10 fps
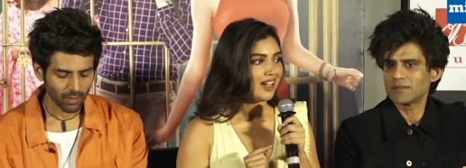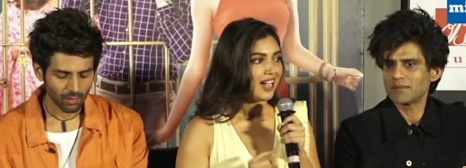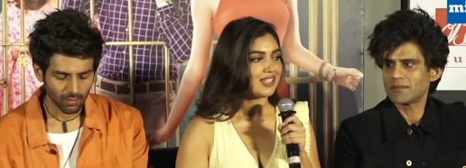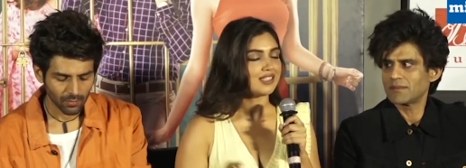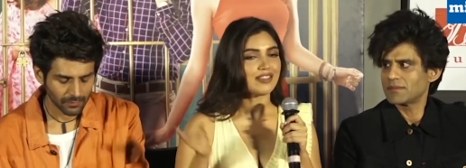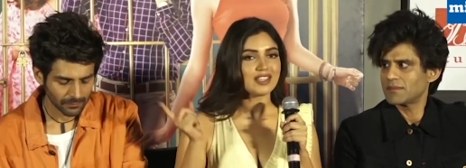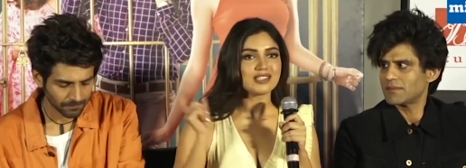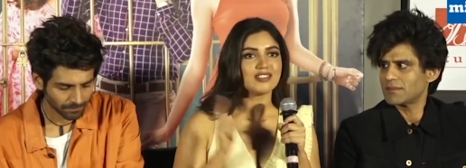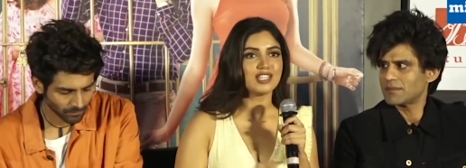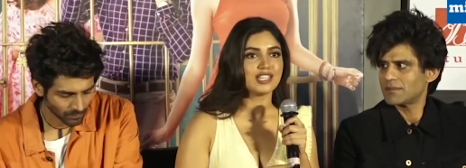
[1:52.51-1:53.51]
Speaker 1: I said this
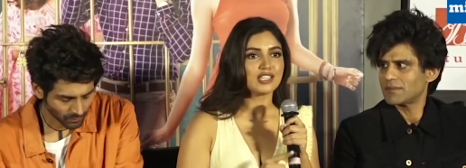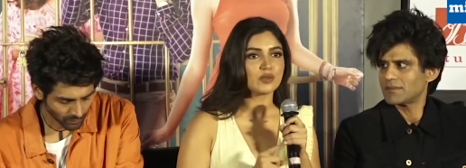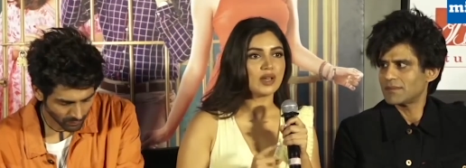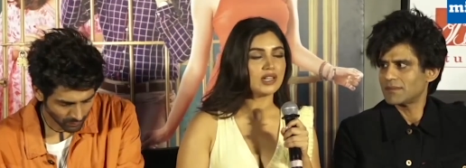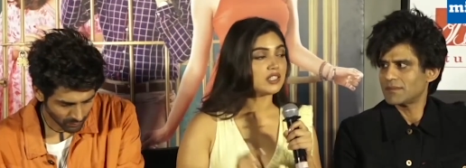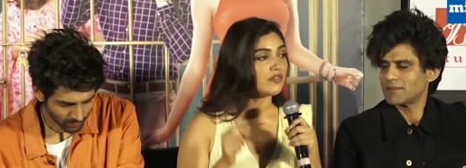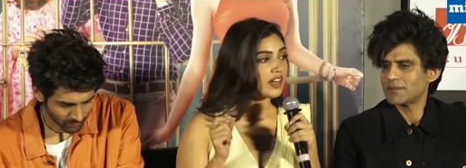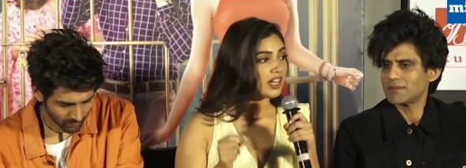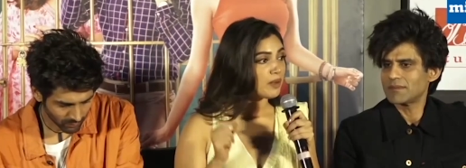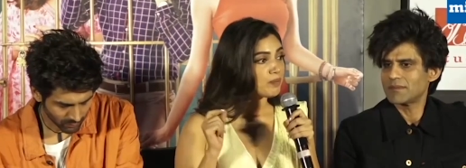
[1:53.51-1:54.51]
earlier as well. It's
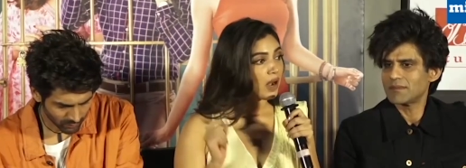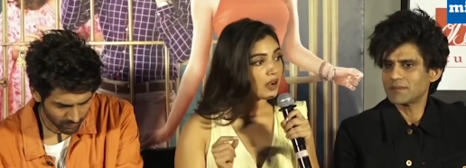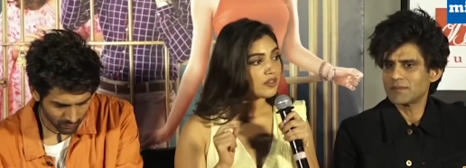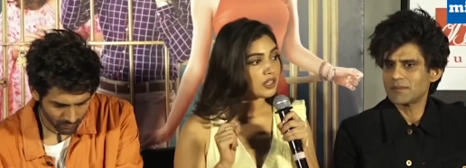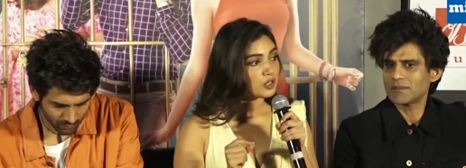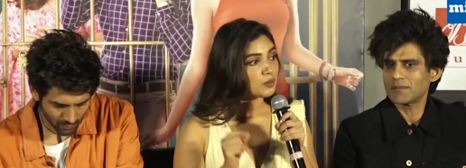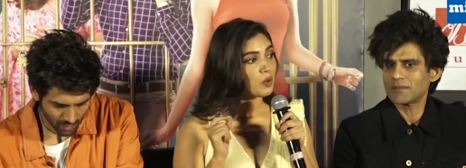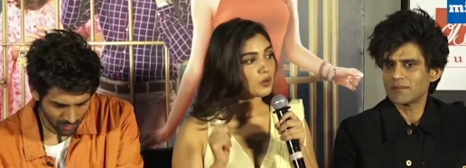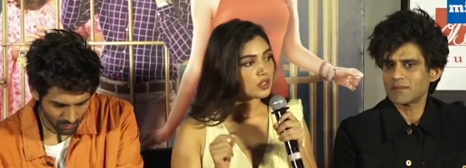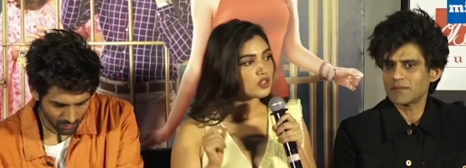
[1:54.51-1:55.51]
very empowering to
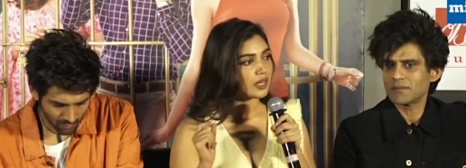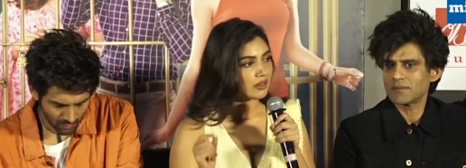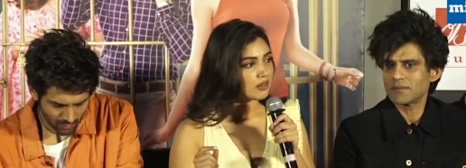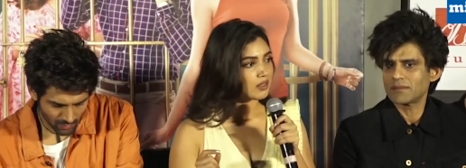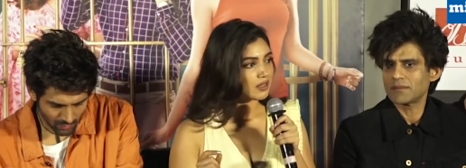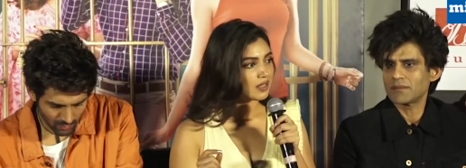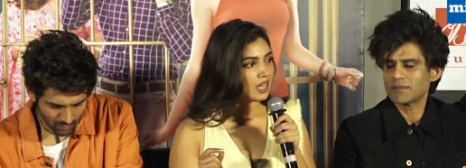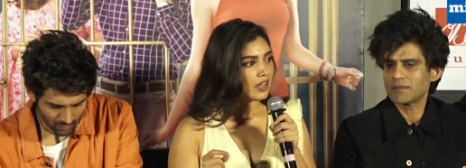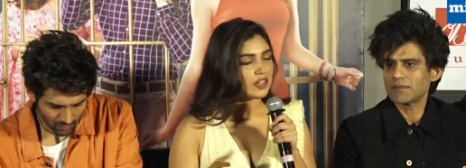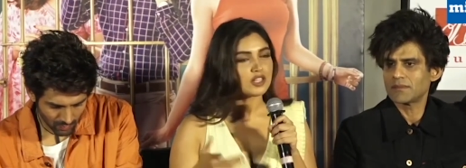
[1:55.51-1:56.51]
both the genders.
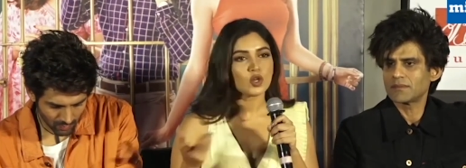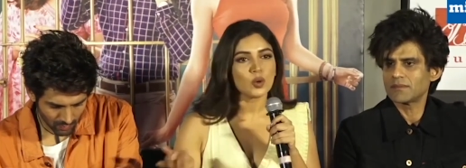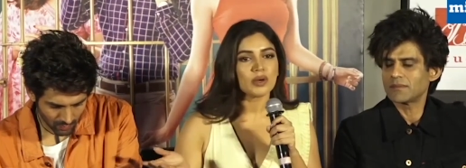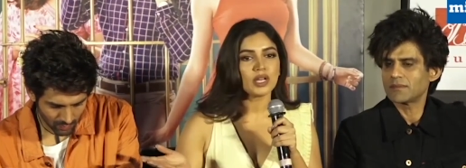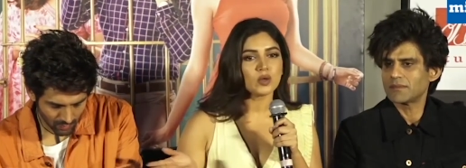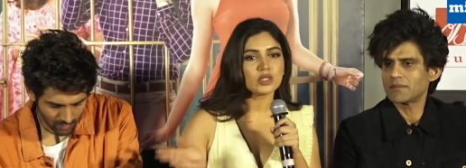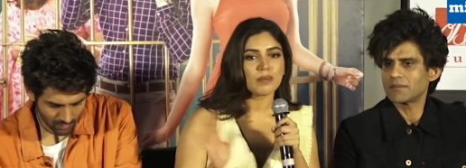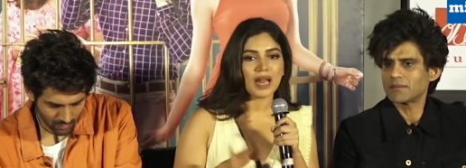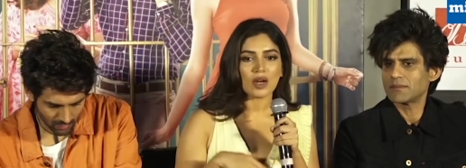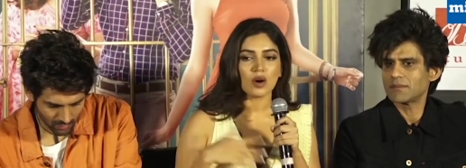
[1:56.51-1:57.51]
There's nobody who's
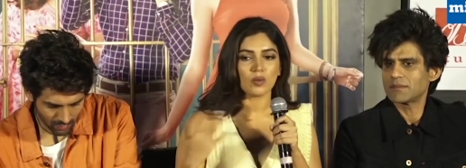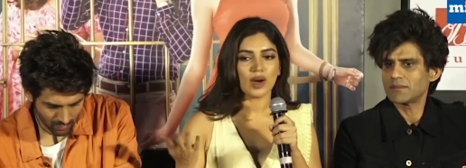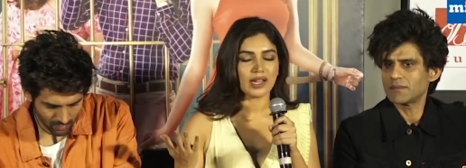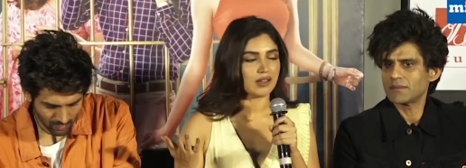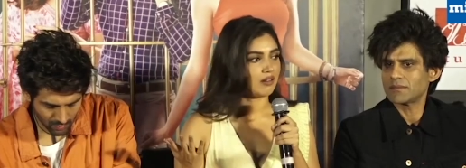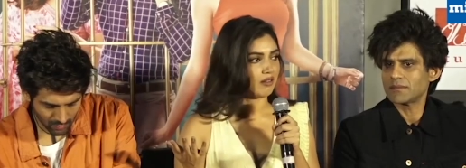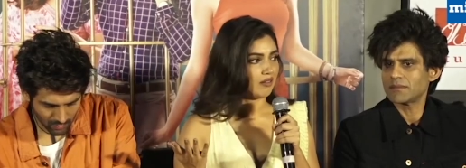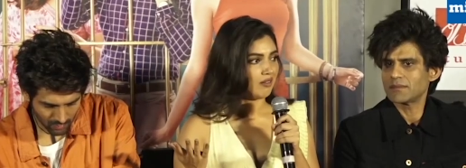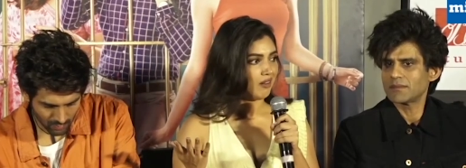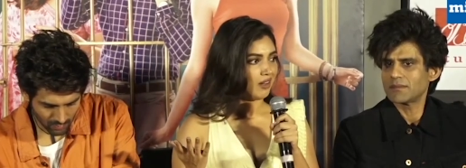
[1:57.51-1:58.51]
black or white
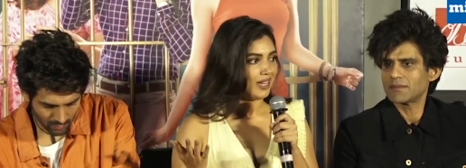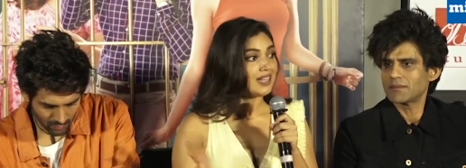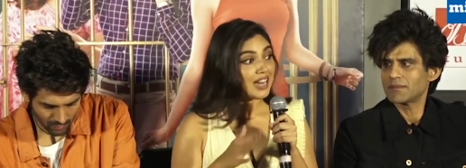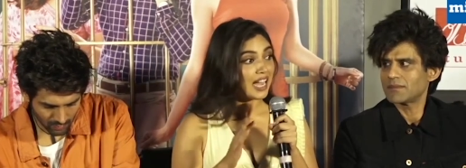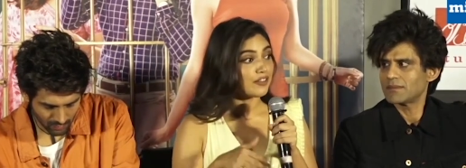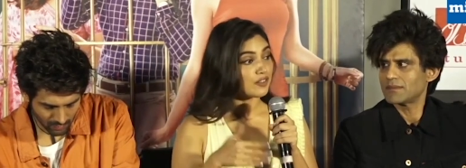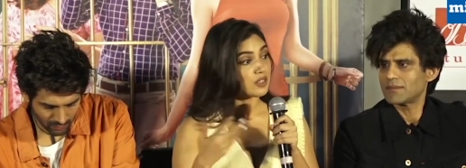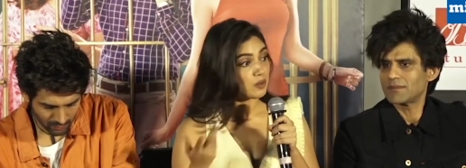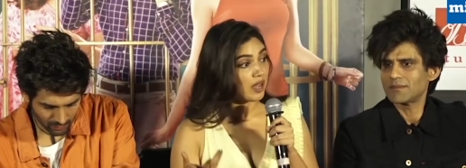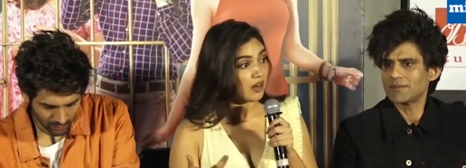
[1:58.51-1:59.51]
in life
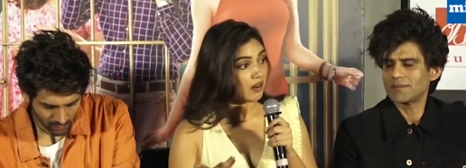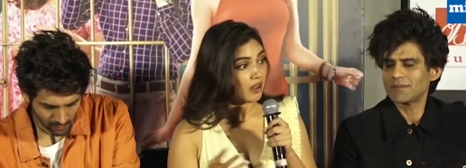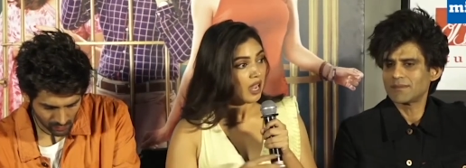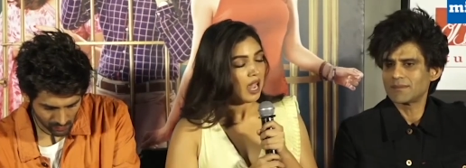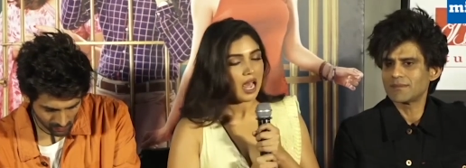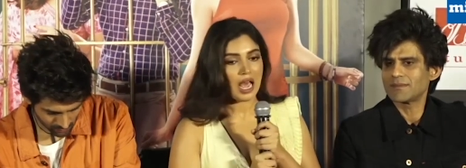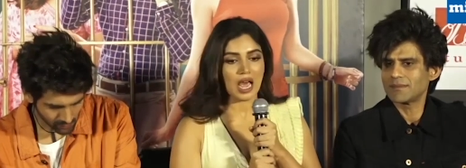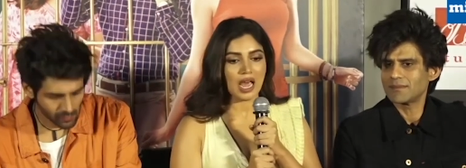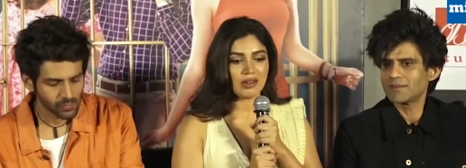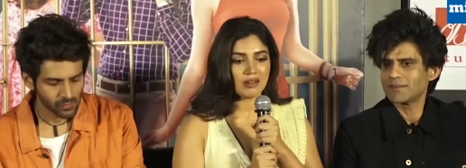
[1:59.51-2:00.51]
as well.
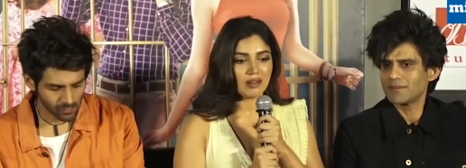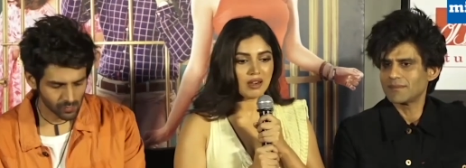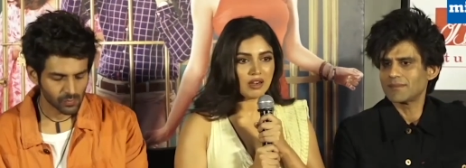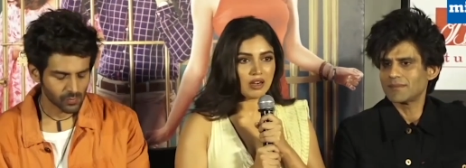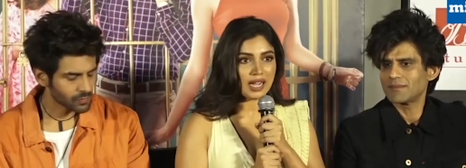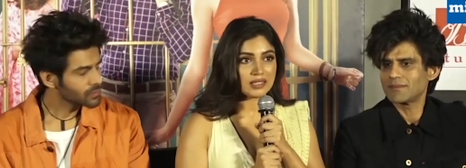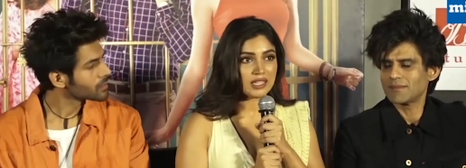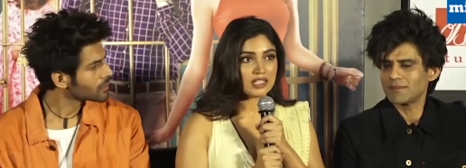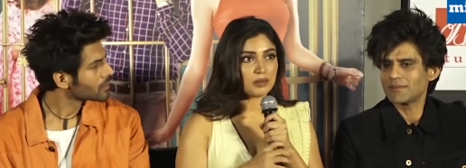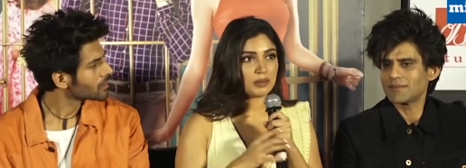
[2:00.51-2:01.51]
And uh, I
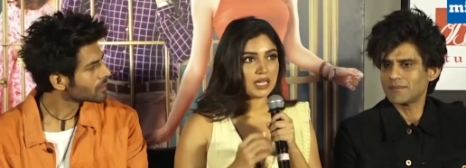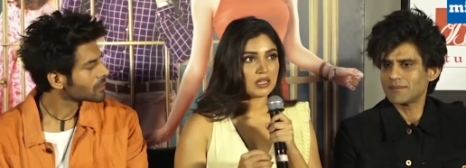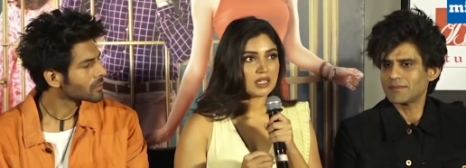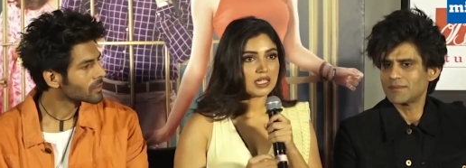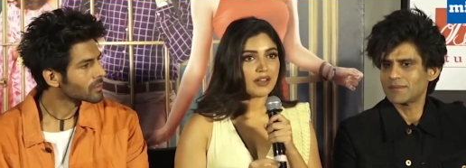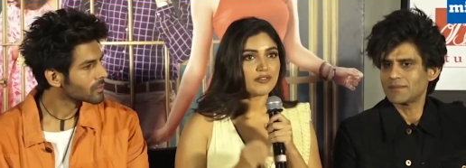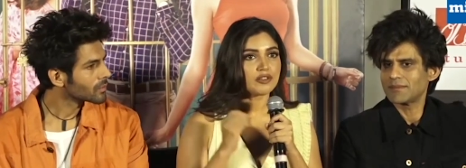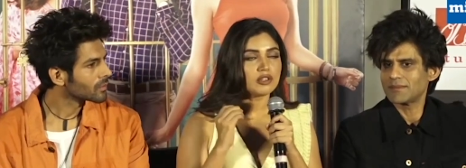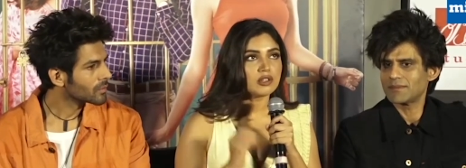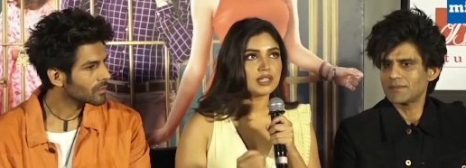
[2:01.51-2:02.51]
think the makers have
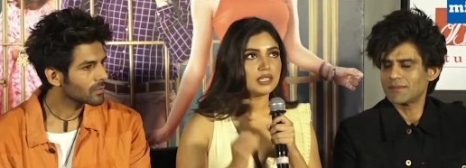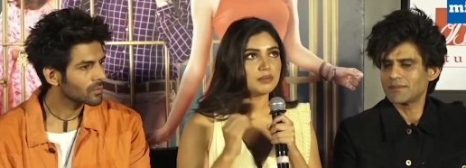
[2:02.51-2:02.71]
really